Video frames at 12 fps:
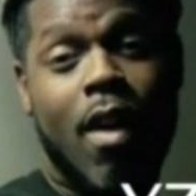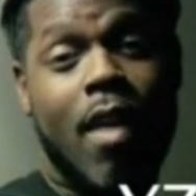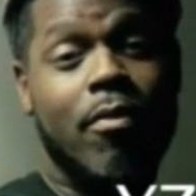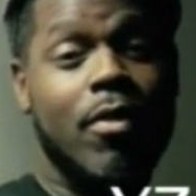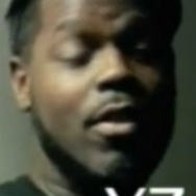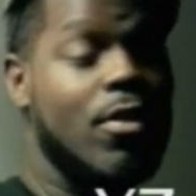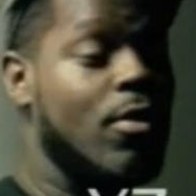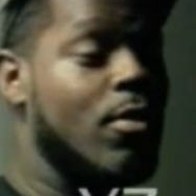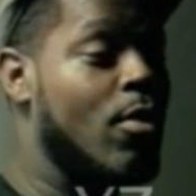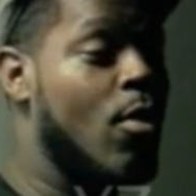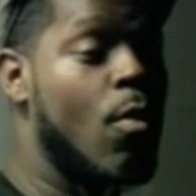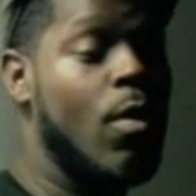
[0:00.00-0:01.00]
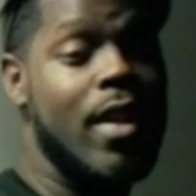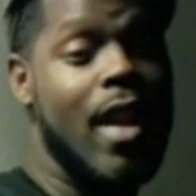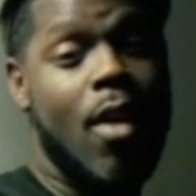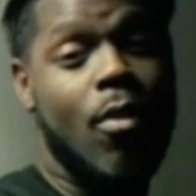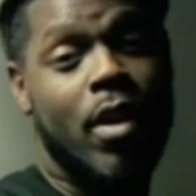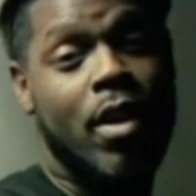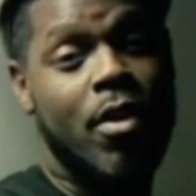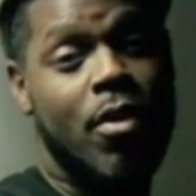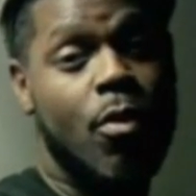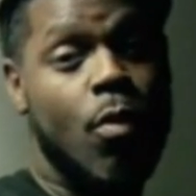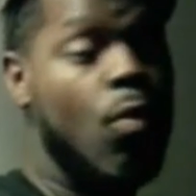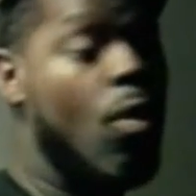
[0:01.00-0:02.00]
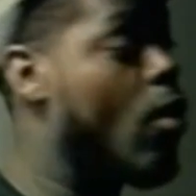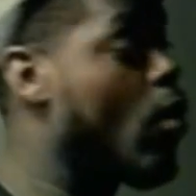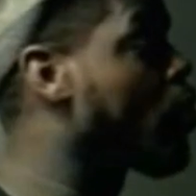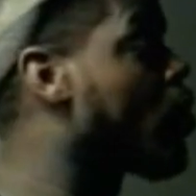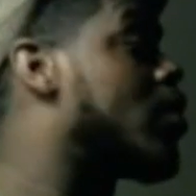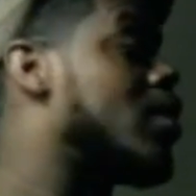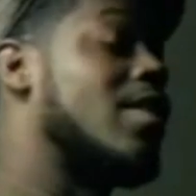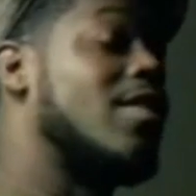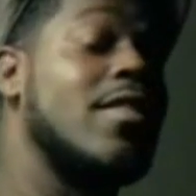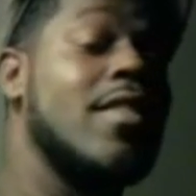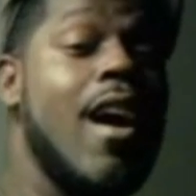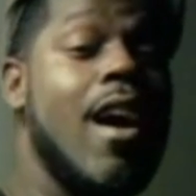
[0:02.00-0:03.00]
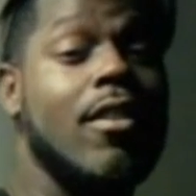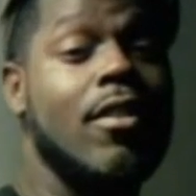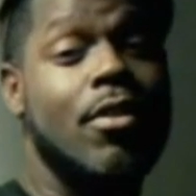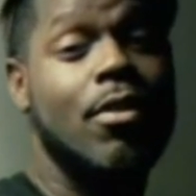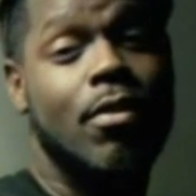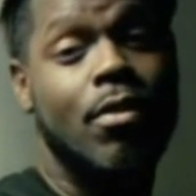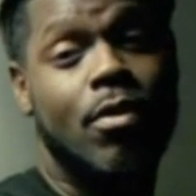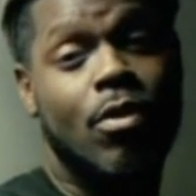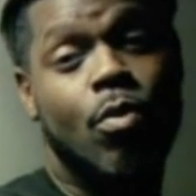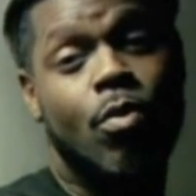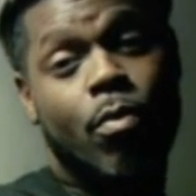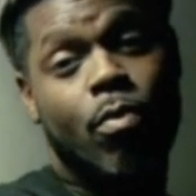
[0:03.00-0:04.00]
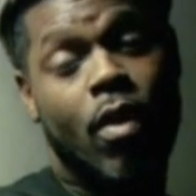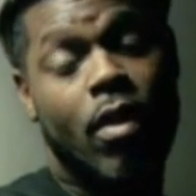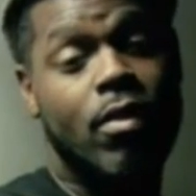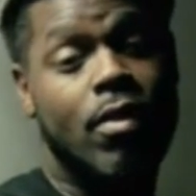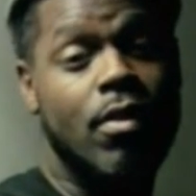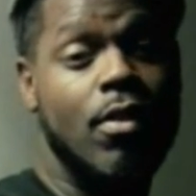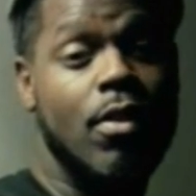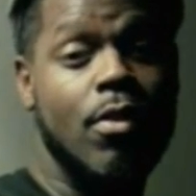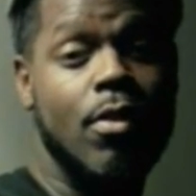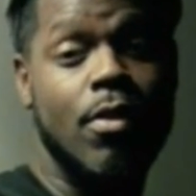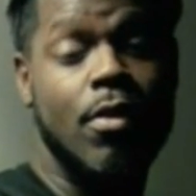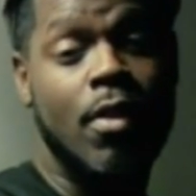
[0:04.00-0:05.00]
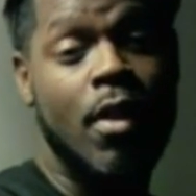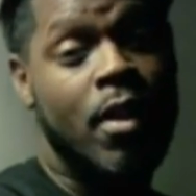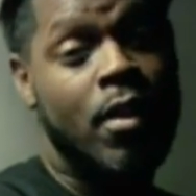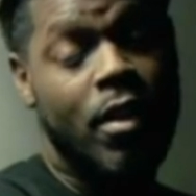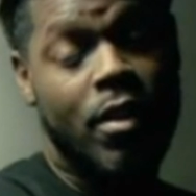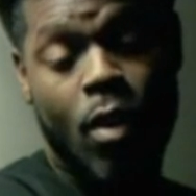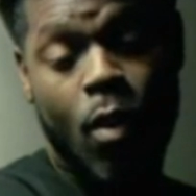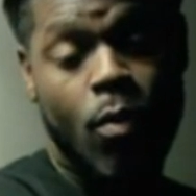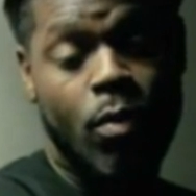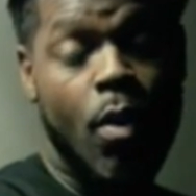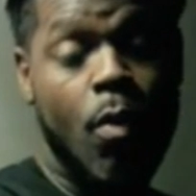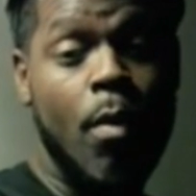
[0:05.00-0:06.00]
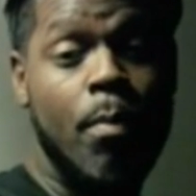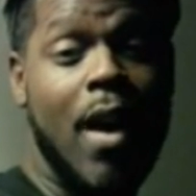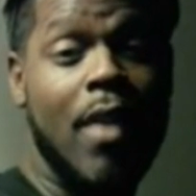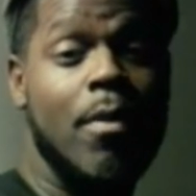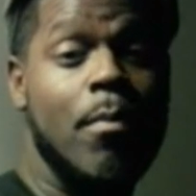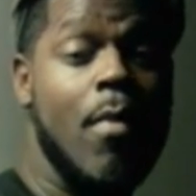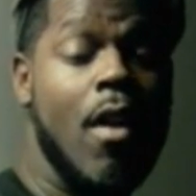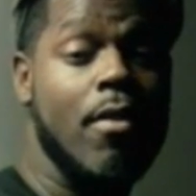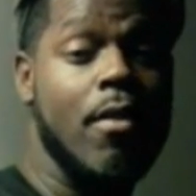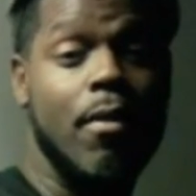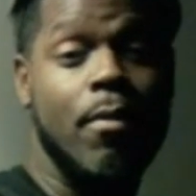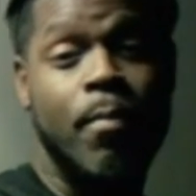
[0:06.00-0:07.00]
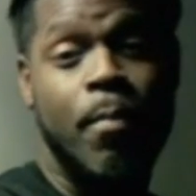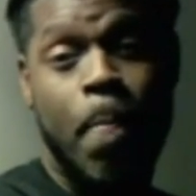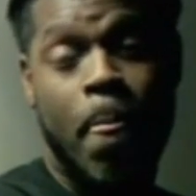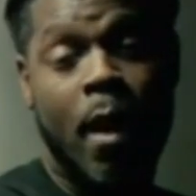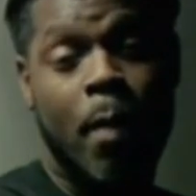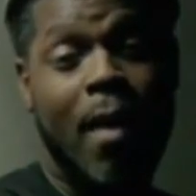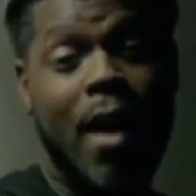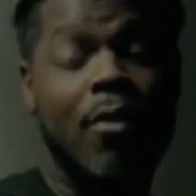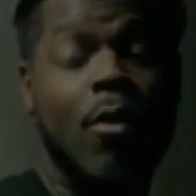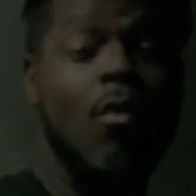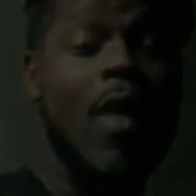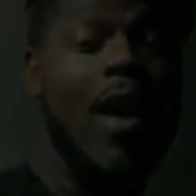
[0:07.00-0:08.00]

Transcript: prophets, going out in the world to teach knowledge to the brothers and sisters that don't know about the mother, about the